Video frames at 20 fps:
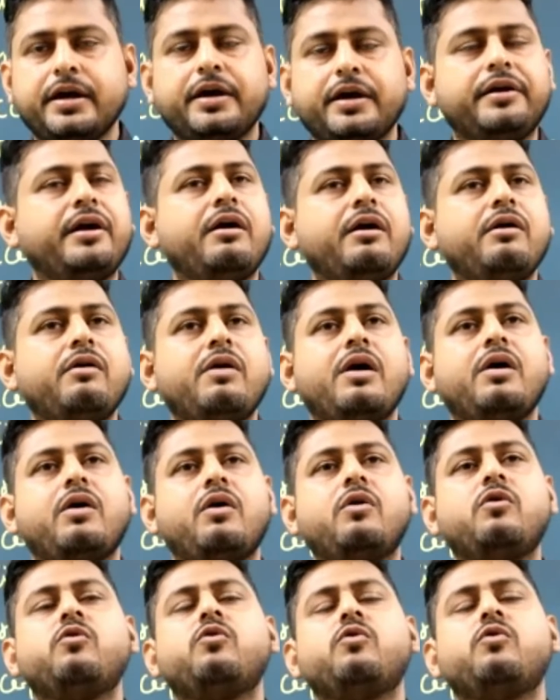Now,
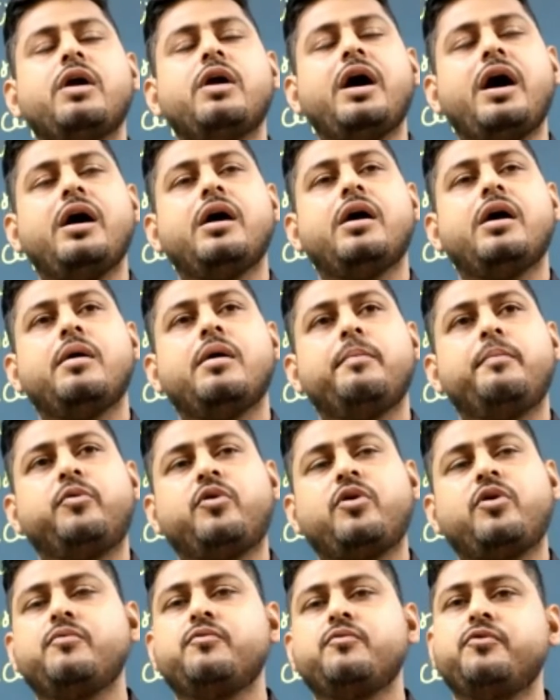
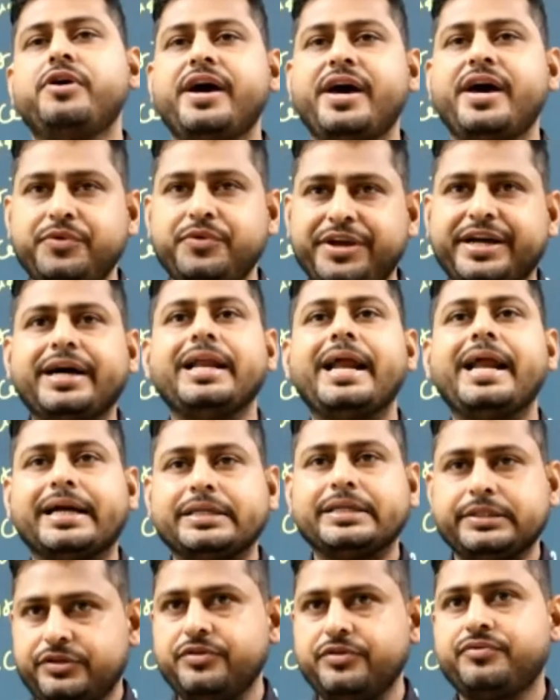from where we collect
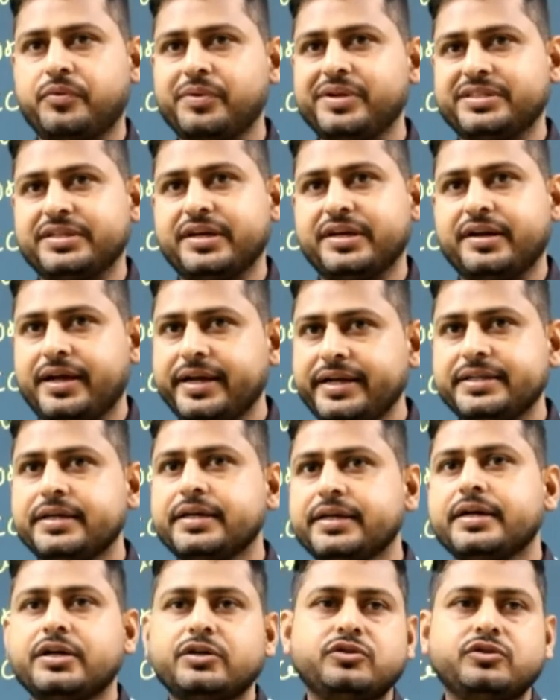this information, right?
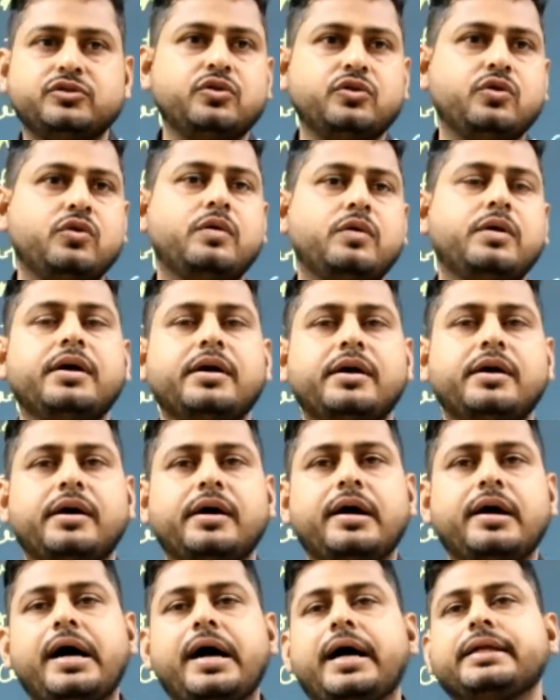So,
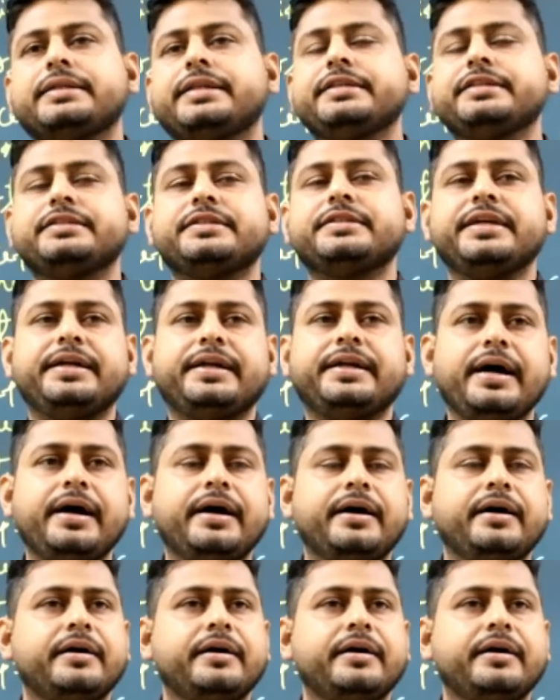this data